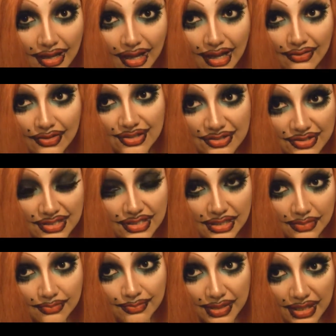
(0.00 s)
I have
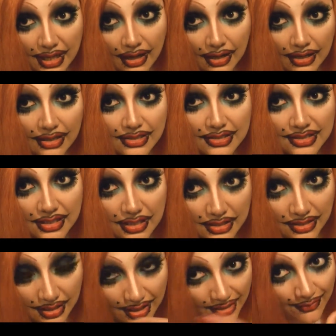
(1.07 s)
interesting big eyes,
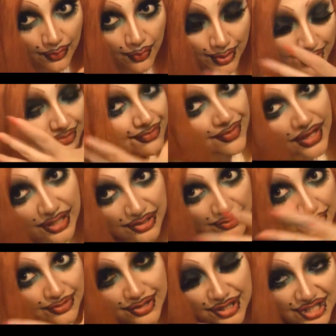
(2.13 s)
and I have a weird
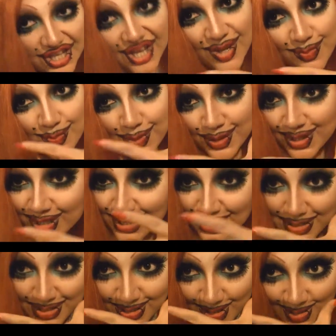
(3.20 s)
facial shape,
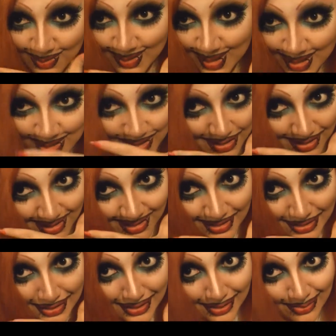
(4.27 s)
because it's weird,
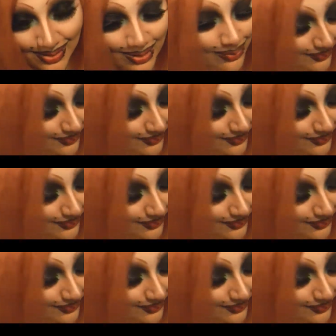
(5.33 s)
and I don't know.